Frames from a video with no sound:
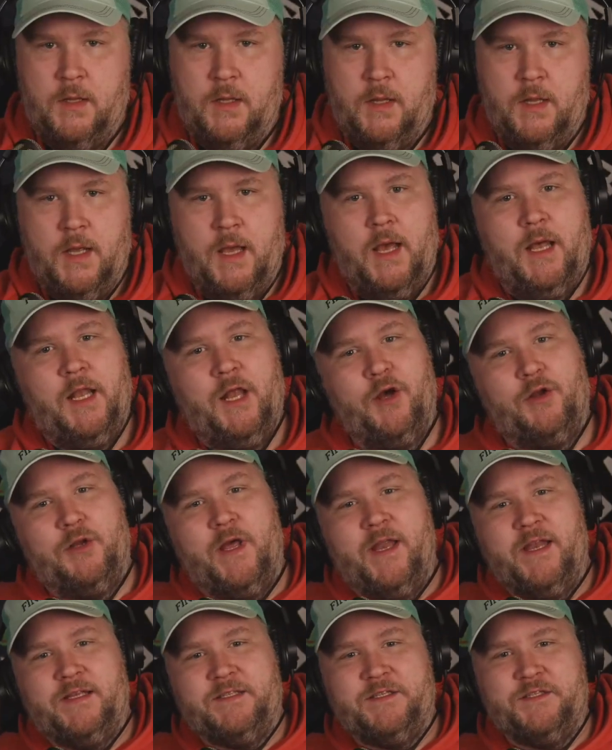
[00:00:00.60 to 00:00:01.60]
Hello,
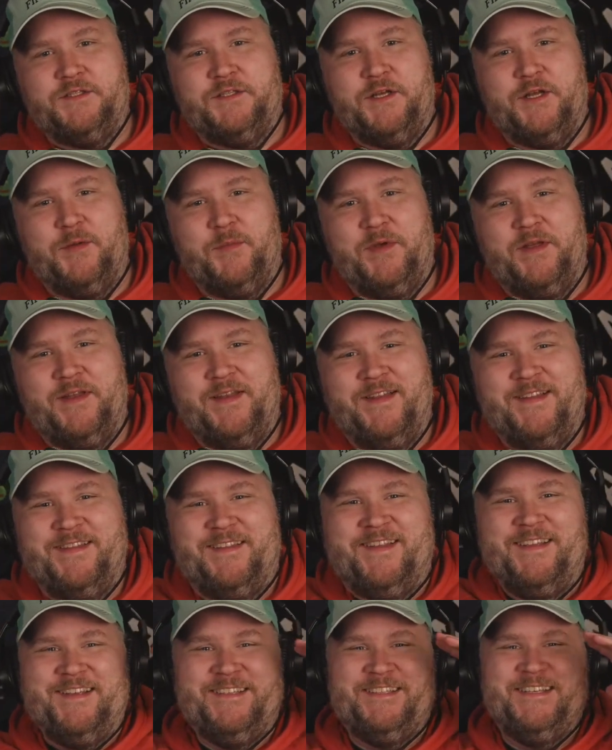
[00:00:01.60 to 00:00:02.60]
ladies and gentlemen.
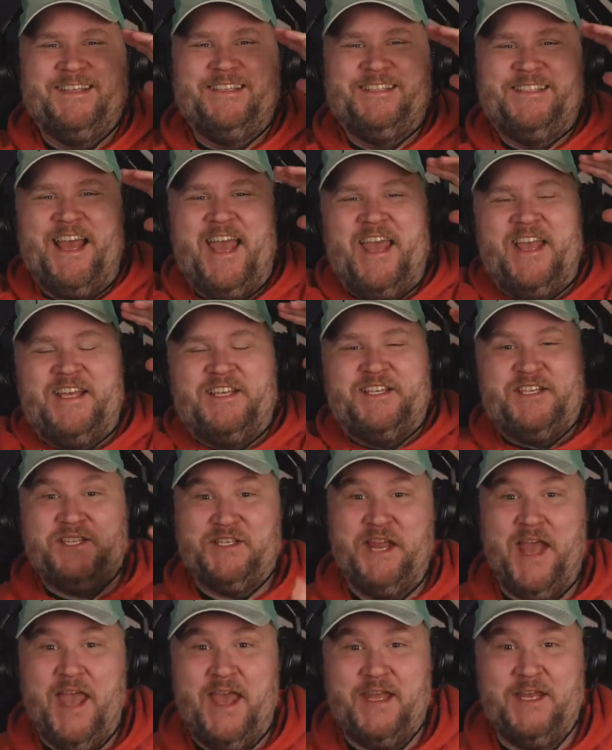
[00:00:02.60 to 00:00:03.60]
This is a
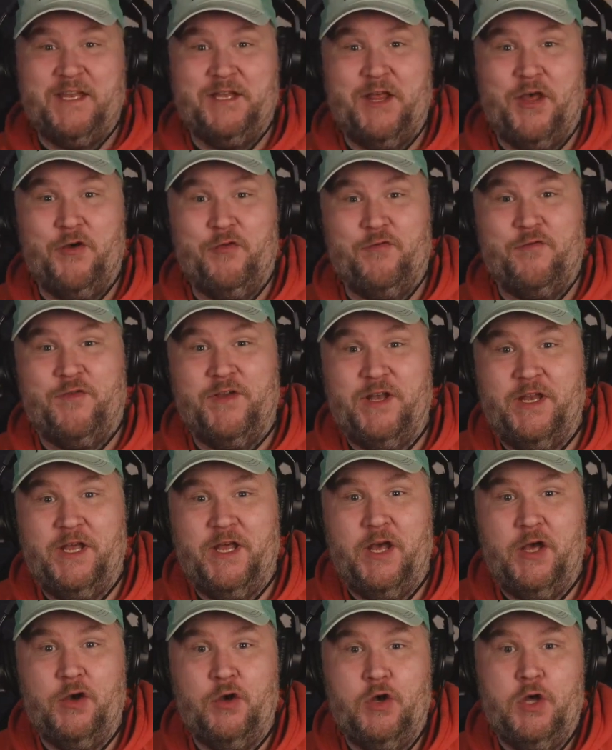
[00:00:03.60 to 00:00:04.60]
standalone
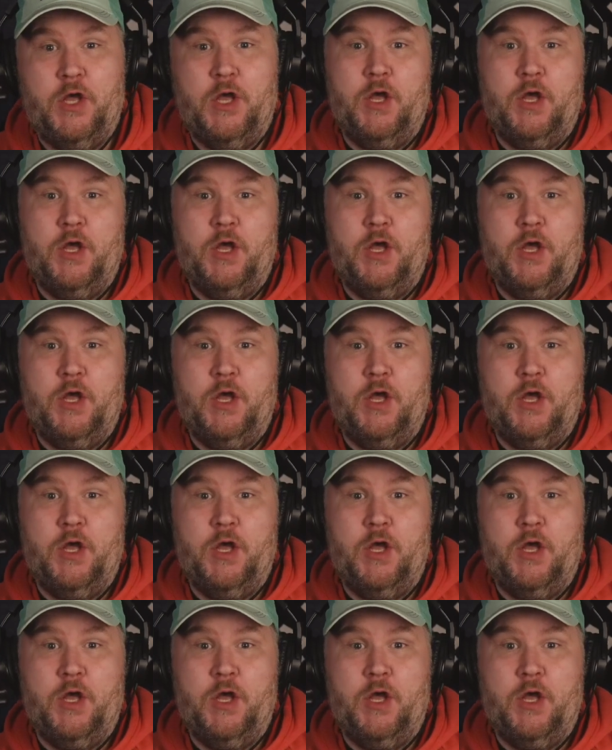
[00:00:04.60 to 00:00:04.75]
video,